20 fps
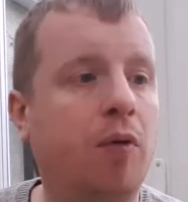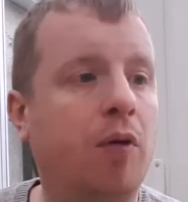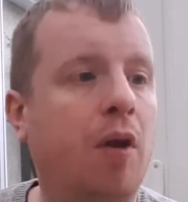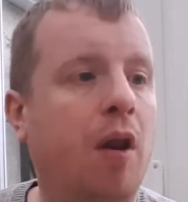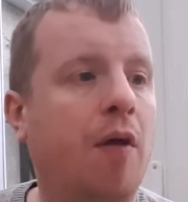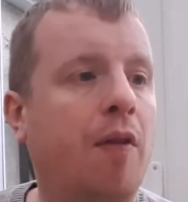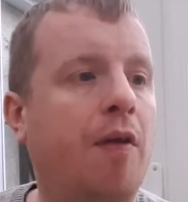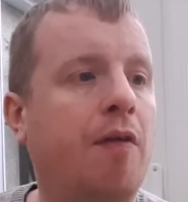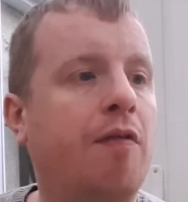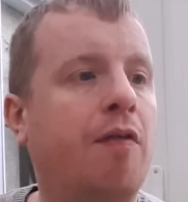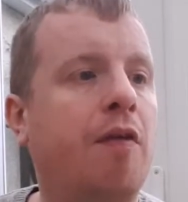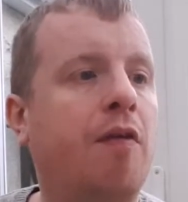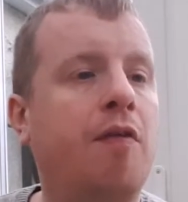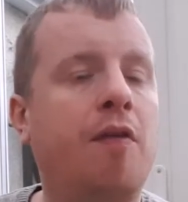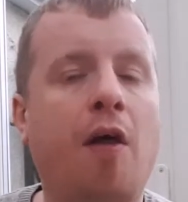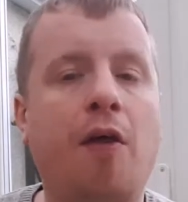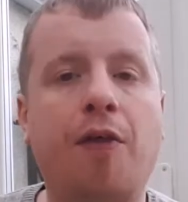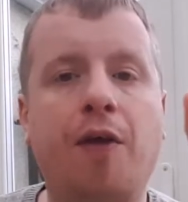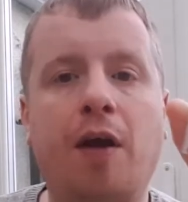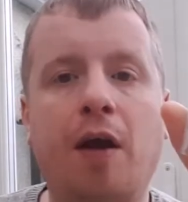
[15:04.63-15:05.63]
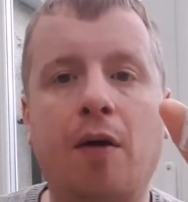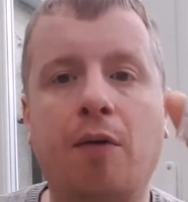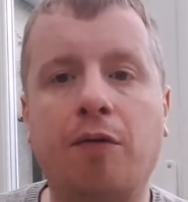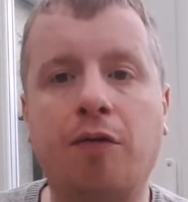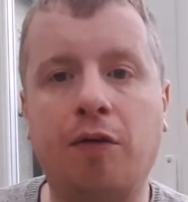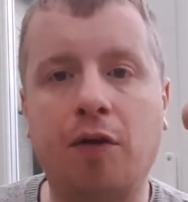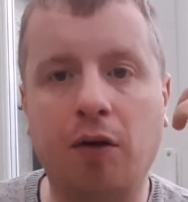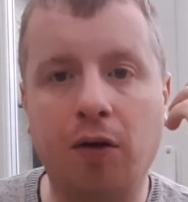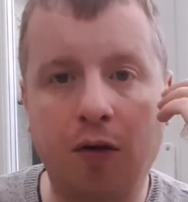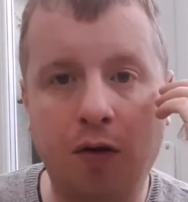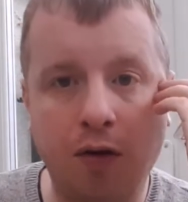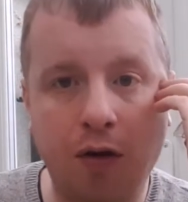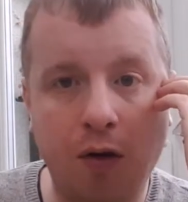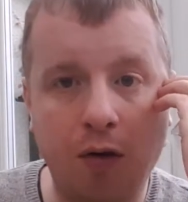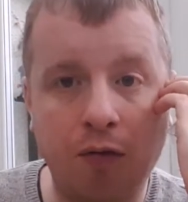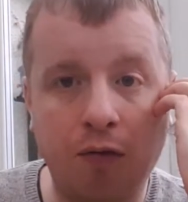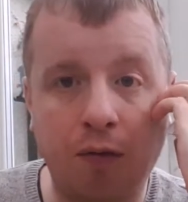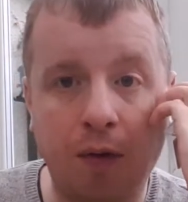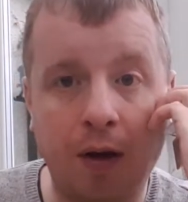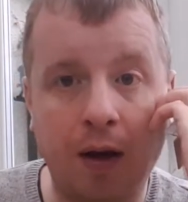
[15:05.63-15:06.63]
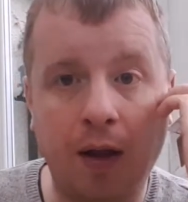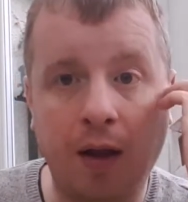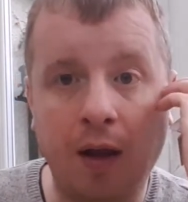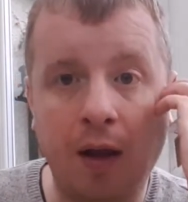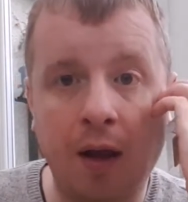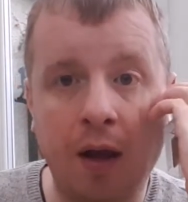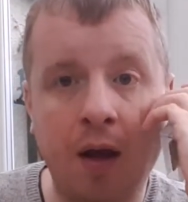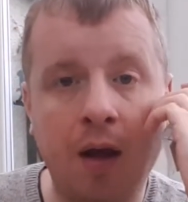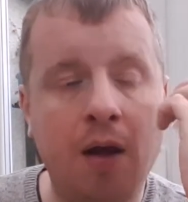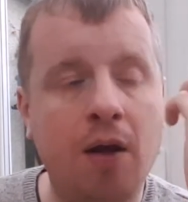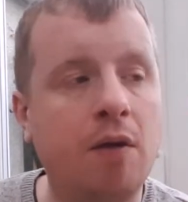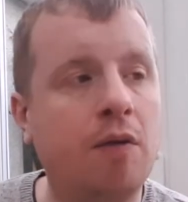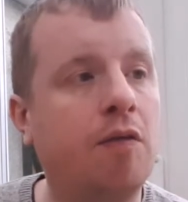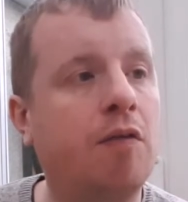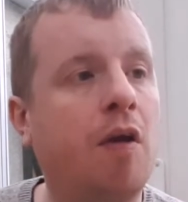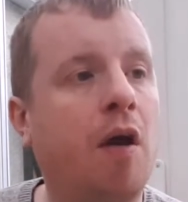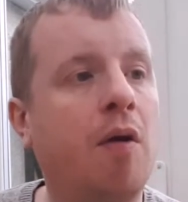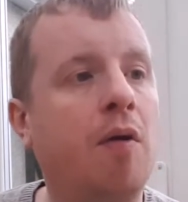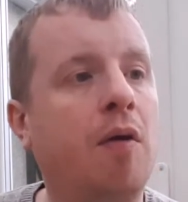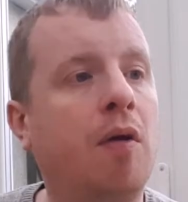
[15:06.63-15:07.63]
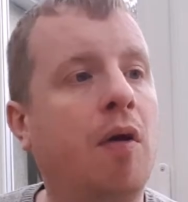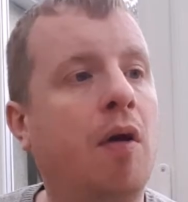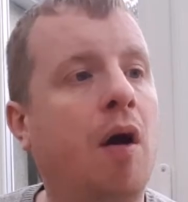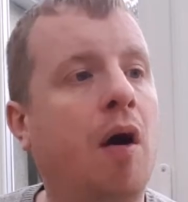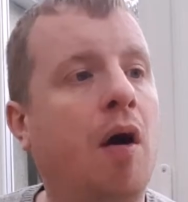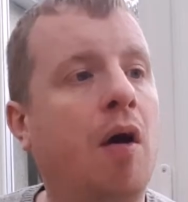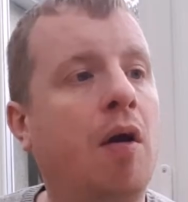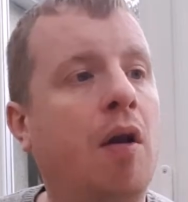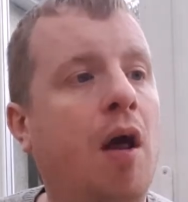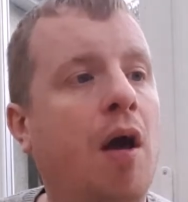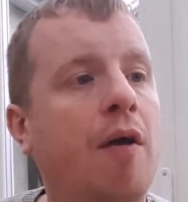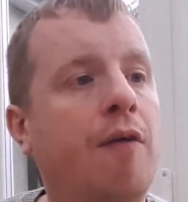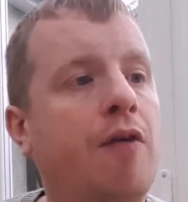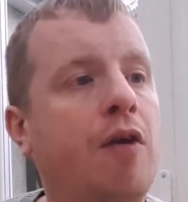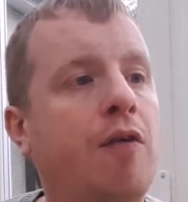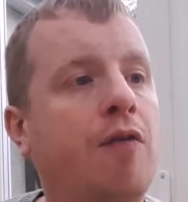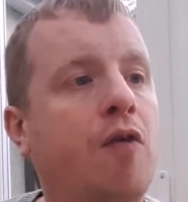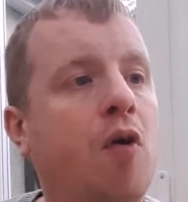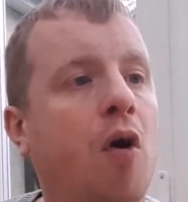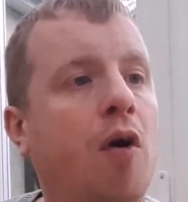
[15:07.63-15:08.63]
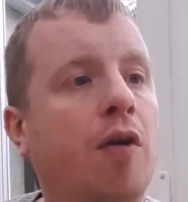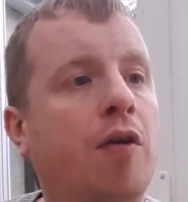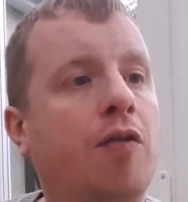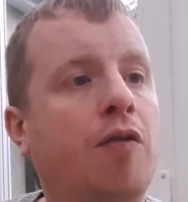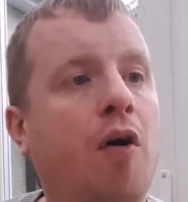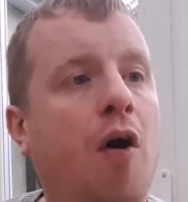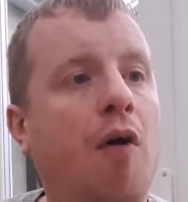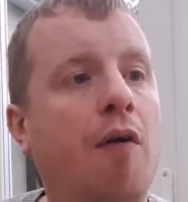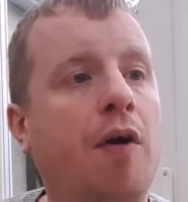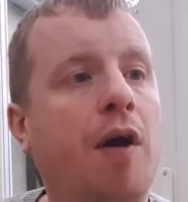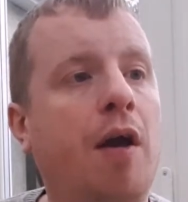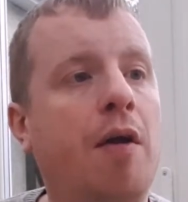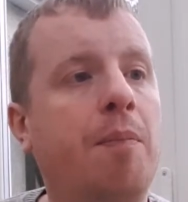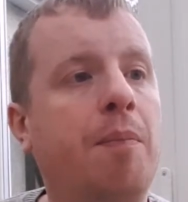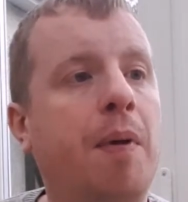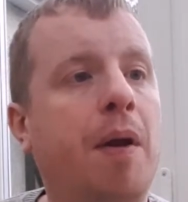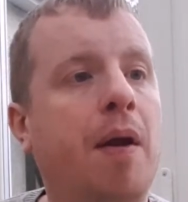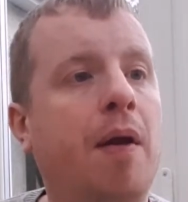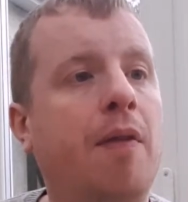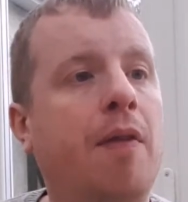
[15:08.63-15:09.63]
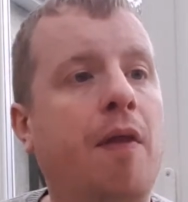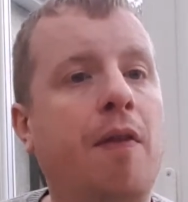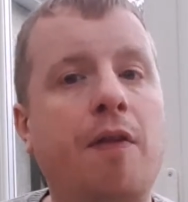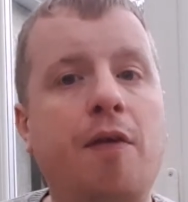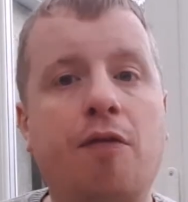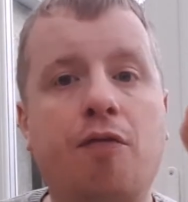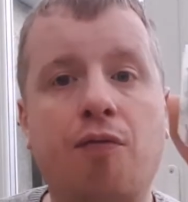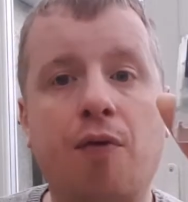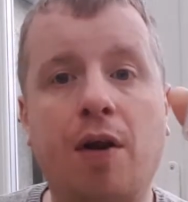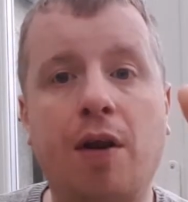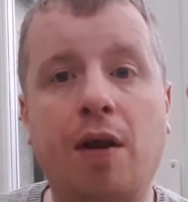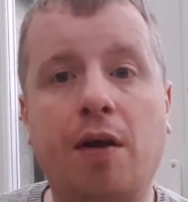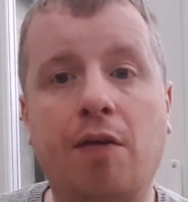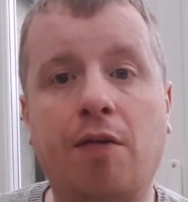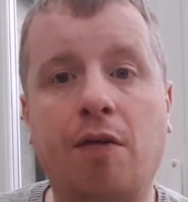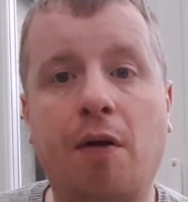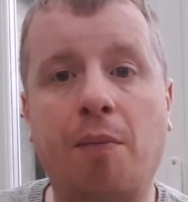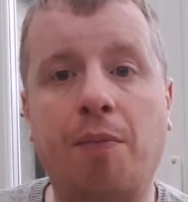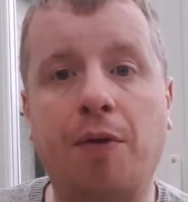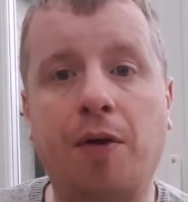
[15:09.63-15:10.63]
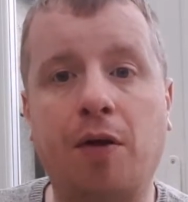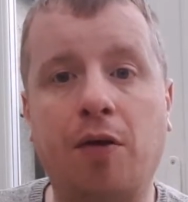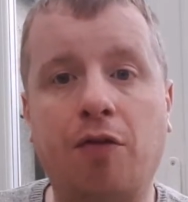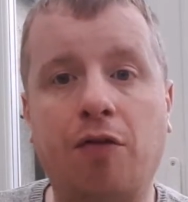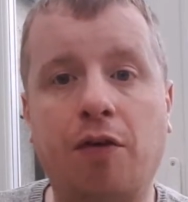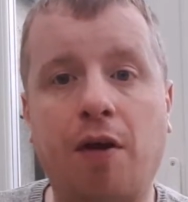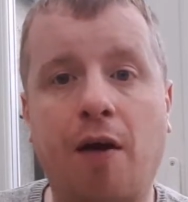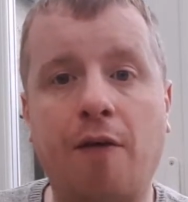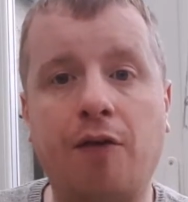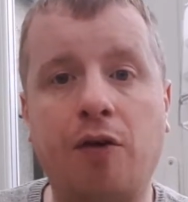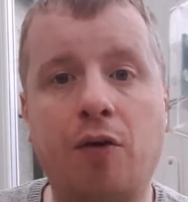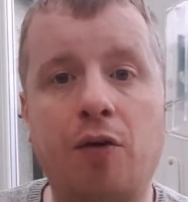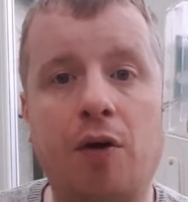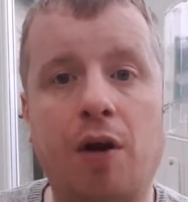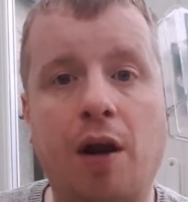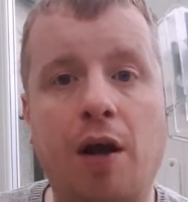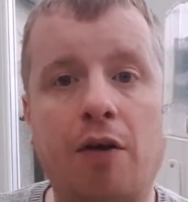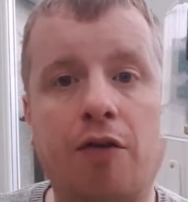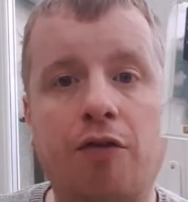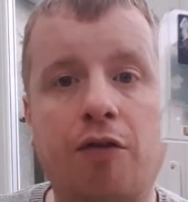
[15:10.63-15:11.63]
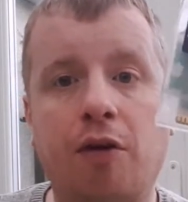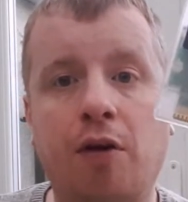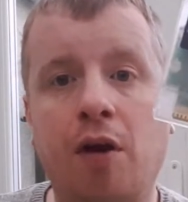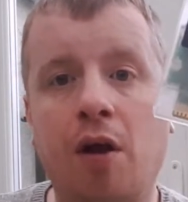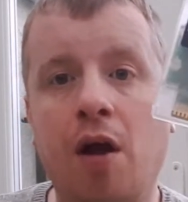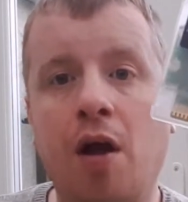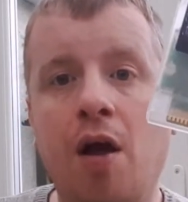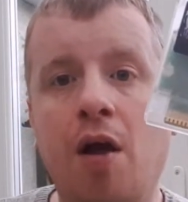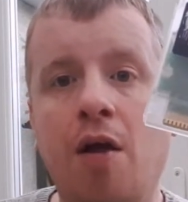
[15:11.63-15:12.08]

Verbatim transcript: You know, there's there's nothing else that you can use, really. So, you know, if you've got an Atari eight bit, then this really is something you should have in your collection.